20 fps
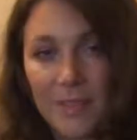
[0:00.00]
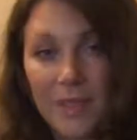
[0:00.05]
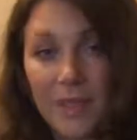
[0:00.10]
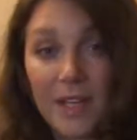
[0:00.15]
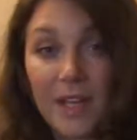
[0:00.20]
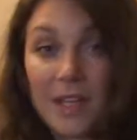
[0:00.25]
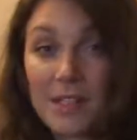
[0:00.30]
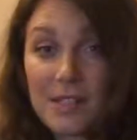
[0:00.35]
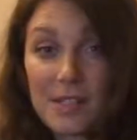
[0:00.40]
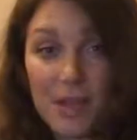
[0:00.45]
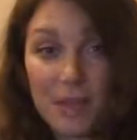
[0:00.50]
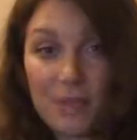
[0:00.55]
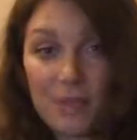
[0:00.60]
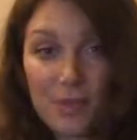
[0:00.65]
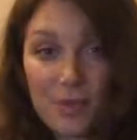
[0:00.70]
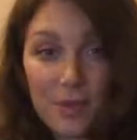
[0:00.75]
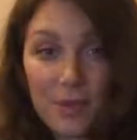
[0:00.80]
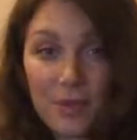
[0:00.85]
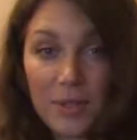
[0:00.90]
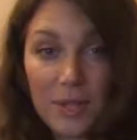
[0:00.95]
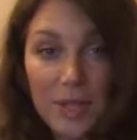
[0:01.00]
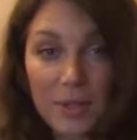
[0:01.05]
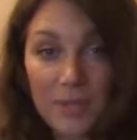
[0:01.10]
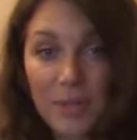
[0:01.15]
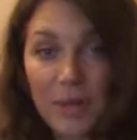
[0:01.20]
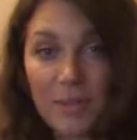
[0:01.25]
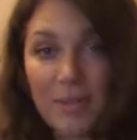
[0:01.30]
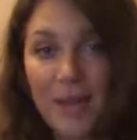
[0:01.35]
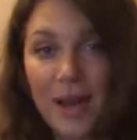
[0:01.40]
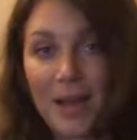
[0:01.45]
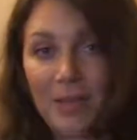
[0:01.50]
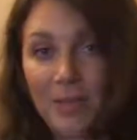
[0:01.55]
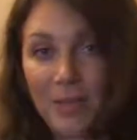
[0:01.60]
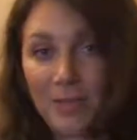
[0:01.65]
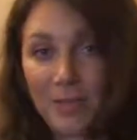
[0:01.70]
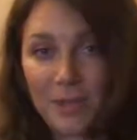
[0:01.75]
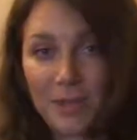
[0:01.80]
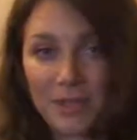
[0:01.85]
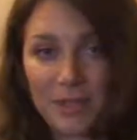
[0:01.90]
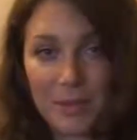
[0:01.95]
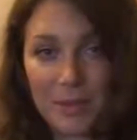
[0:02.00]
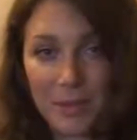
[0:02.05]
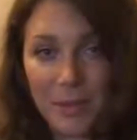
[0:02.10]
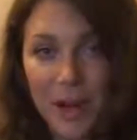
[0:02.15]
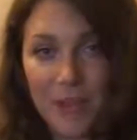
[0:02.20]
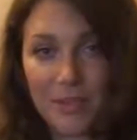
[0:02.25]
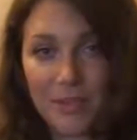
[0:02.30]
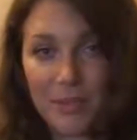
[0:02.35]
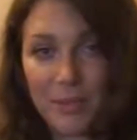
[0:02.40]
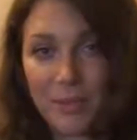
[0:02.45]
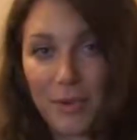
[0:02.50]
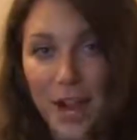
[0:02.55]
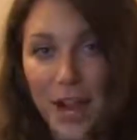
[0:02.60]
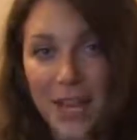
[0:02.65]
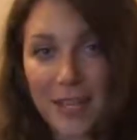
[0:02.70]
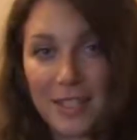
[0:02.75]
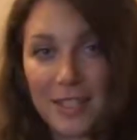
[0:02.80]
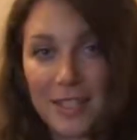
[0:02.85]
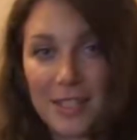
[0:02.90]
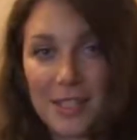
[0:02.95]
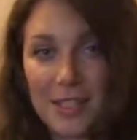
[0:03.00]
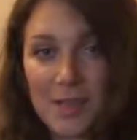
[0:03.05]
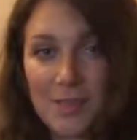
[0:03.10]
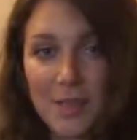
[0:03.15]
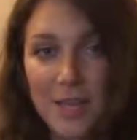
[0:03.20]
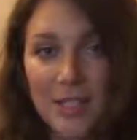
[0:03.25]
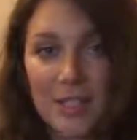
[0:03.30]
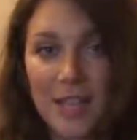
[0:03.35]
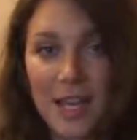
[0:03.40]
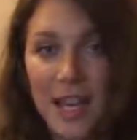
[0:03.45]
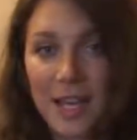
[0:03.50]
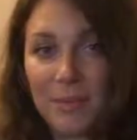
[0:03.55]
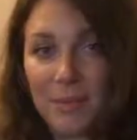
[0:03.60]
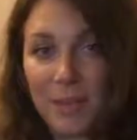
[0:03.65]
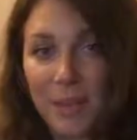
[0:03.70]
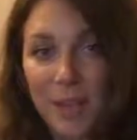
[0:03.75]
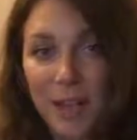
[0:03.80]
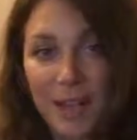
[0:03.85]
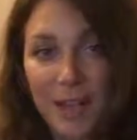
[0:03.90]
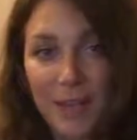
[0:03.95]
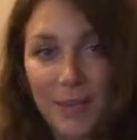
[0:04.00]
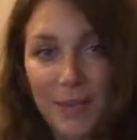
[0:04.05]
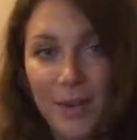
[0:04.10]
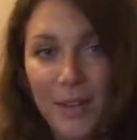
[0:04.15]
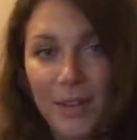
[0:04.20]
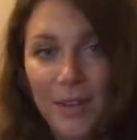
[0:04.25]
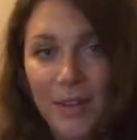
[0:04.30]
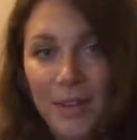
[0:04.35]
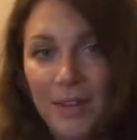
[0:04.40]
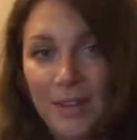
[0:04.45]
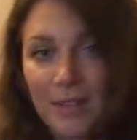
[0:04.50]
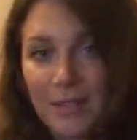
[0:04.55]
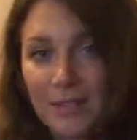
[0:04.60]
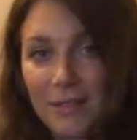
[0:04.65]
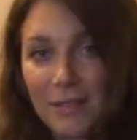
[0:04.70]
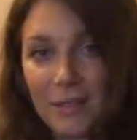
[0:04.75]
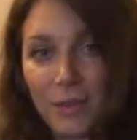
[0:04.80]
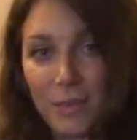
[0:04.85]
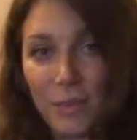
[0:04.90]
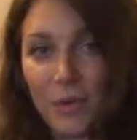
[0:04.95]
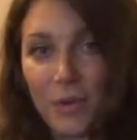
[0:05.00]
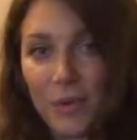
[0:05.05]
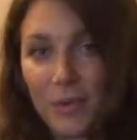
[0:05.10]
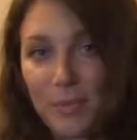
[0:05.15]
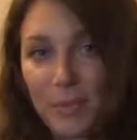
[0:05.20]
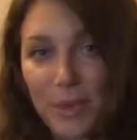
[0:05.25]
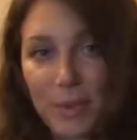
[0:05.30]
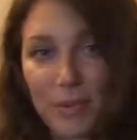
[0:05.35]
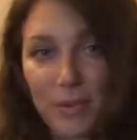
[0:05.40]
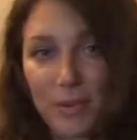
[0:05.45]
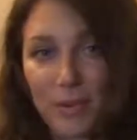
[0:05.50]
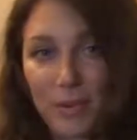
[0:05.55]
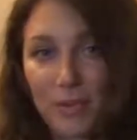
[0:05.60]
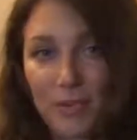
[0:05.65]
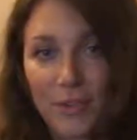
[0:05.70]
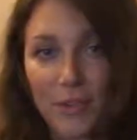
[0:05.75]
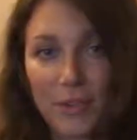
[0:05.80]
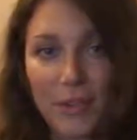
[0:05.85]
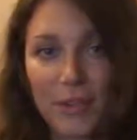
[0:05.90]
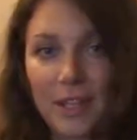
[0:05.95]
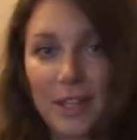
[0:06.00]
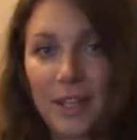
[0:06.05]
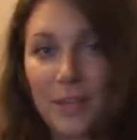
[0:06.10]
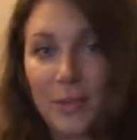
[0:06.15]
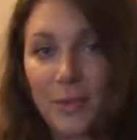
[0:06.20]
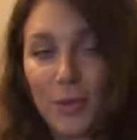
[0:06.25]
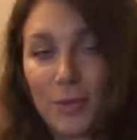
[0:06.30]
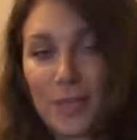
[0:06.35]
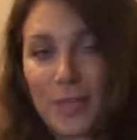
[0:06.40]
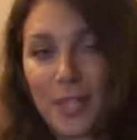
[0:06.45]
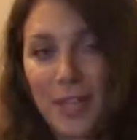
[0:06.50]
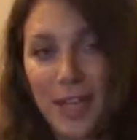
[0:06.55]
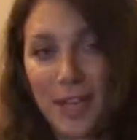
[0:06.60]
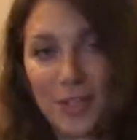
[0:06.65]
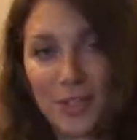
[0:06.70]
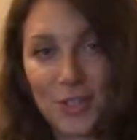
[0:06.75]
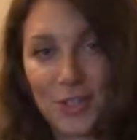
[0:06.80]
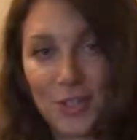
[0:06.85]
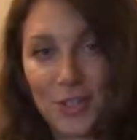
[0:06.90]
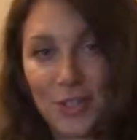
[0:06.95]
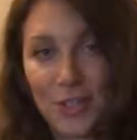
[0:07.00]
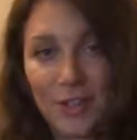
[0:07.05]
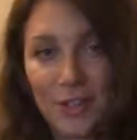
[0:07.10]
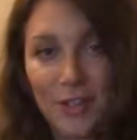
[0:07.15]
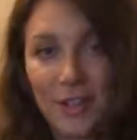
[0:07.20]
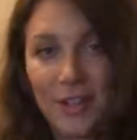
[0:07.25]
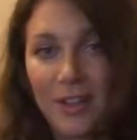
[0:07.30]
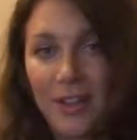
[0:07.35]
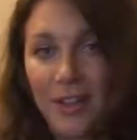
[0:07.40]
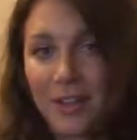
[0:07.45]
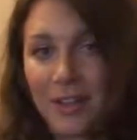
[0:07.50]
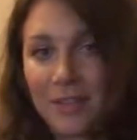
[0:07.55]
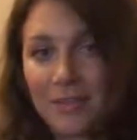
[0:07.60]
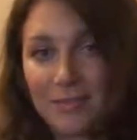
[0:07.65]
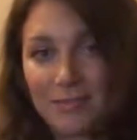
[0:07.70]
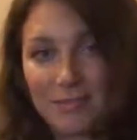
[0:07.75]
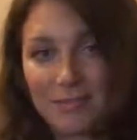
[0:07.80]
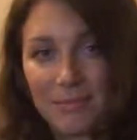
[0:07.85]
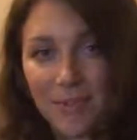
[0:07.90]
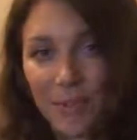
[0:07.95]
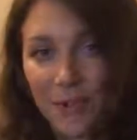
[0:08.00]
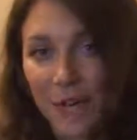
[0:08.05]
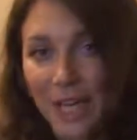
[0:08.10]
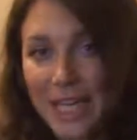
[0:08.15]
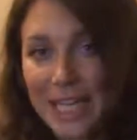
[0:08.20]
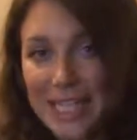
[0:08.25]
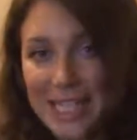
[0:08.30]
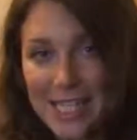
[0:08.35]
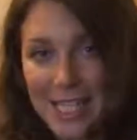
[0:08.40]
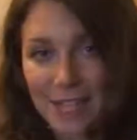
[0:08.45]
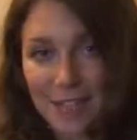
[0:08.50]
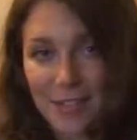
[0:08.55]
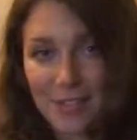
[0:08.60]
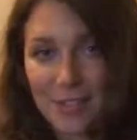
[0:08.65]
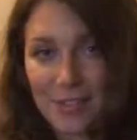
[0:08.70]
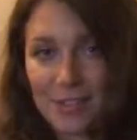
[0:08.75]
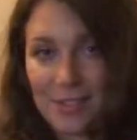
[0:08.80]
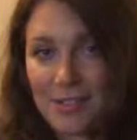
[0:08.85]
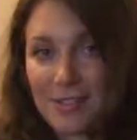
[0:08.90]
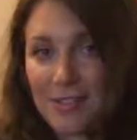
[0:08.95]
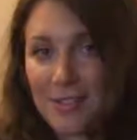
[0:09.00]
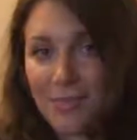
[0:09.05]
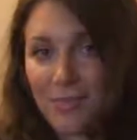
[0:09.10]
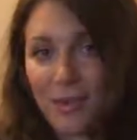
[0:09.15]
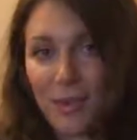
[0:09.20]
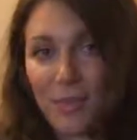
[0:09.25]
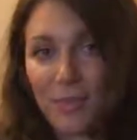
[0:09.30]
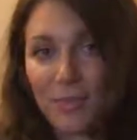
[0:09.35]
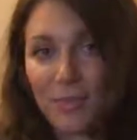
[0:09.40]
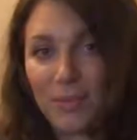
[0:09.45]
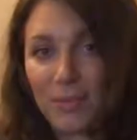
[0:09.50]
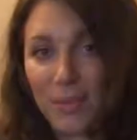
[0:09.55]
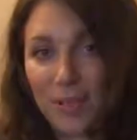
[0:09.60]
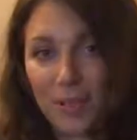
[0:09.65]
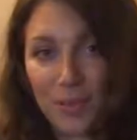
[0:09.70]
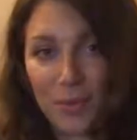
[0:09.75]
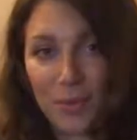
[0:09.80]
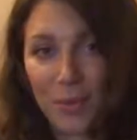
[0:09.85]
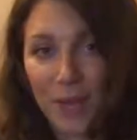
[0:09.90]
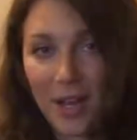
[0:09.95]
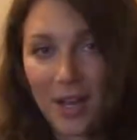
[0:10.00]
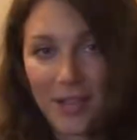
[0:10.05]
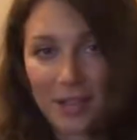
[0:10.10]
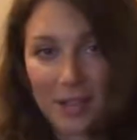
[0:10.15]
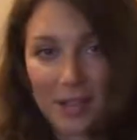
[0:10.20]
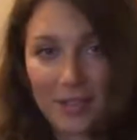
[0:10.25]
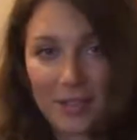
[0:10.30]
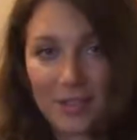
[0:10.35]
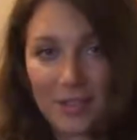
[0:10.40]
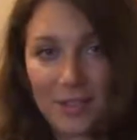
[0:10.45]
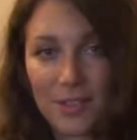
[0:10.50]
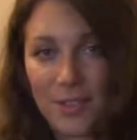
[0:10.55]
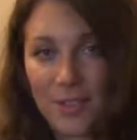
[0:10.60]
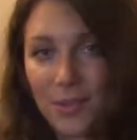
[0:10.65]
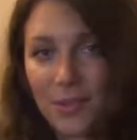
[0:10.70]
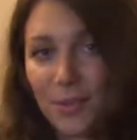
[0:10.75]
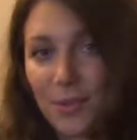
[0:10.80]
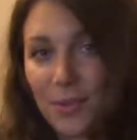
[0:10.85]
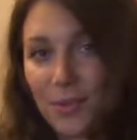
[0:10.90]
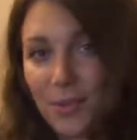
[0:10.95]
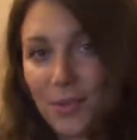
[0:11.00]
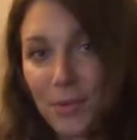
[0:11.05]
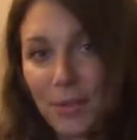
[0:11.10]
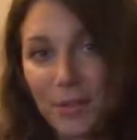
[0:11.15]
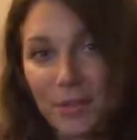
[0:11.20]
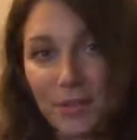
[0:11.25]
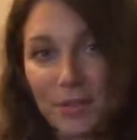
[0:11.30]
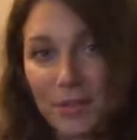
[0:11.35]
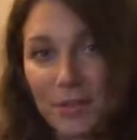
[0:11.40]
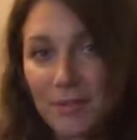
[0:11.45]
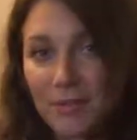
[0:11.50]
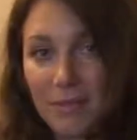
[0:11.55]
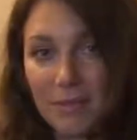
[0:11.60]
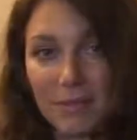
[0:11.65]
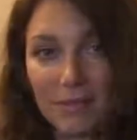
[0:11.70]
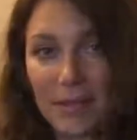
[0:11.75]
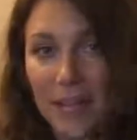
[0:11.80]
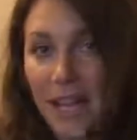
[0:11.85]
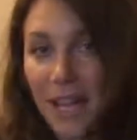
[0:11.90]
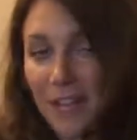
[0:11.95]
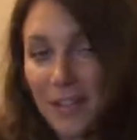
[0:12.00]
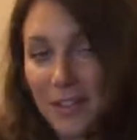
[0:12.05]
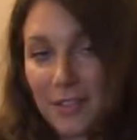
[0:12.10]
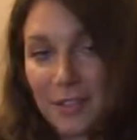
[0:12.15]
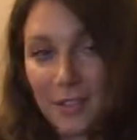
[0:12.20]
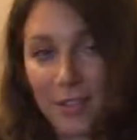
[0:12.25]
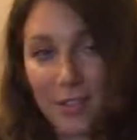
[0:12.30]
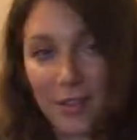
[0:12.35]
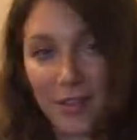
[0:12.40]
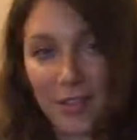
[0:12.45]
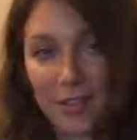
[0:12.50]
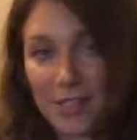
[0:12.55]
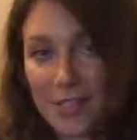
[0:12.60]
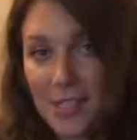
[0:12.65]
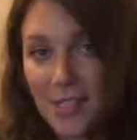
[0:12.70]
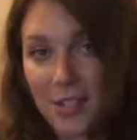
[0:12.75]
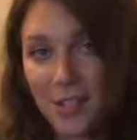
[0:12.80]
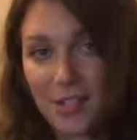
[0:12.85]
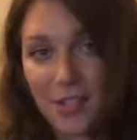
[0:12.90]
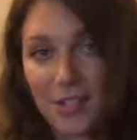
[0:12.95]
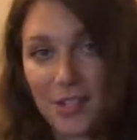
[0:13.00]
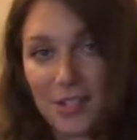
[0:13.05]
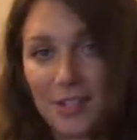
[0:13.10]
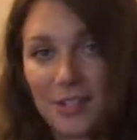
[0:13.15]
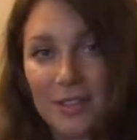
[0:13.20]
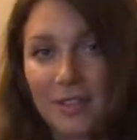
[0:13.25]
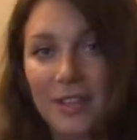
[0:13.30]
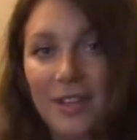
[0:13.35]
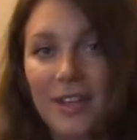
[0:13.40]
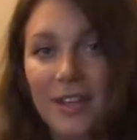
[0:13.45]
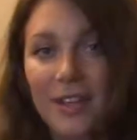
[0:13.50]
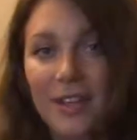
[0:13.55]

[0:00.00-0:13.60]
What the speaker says: Yes, absolutely. My mom opened a private practice. My dad became a board member of all the multinational organizations, from the UN to World Health Organization.